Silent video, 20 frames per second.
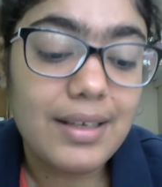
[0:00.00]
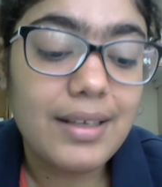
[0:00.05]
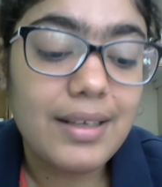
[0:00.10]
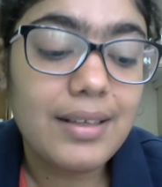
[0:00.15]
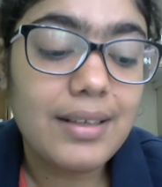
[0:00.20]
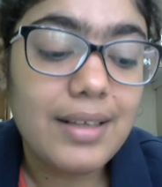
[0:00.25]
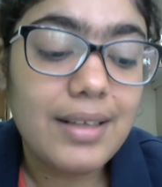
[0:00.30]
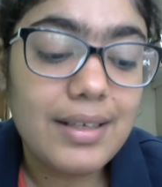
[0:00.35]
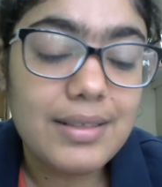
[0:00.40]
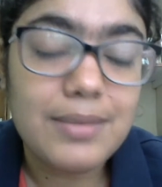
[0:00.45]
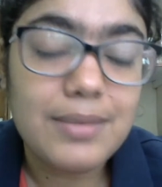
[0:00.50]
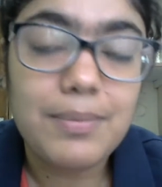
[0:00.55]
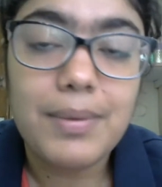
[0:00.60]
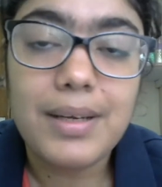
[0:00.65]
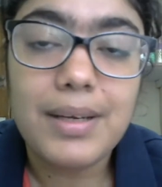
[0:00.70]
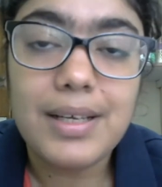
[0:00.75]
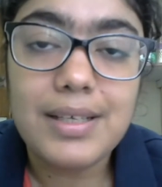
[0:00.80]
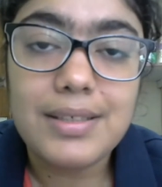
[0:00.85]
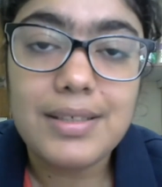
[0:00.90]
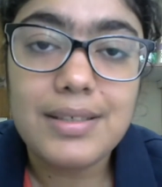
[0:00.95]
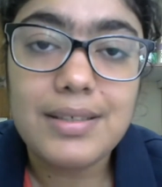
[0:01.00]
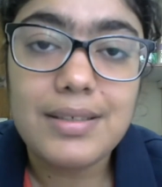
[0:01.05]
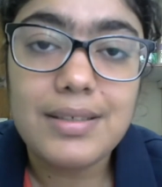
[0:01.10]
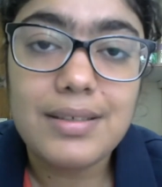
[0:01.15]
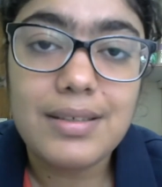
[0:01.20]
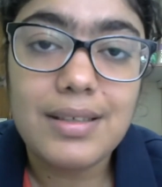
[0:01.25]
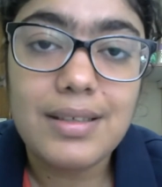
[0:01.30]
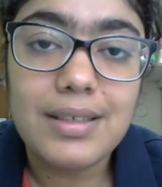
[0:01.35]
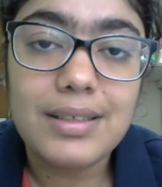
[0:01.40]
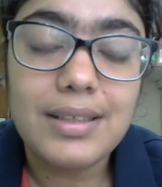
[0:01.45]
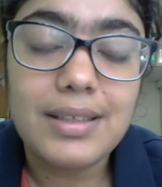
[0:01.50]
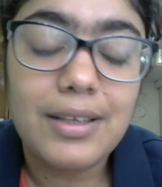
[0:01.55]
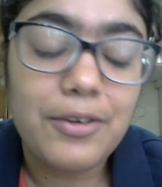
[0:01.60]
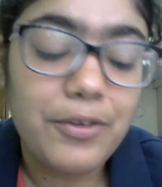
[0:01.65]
in that place that the